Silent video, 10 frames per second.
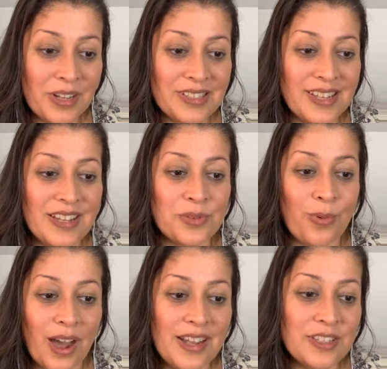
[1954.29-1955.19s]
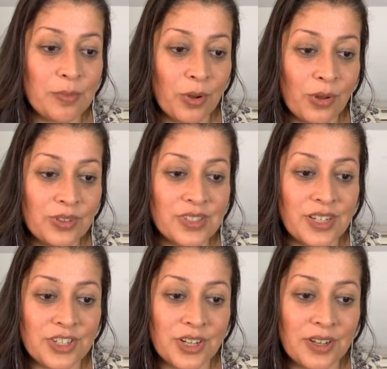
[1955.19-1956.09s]
someone says, Why is mold
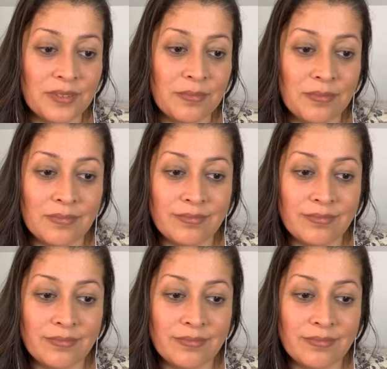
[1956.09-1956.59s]
such a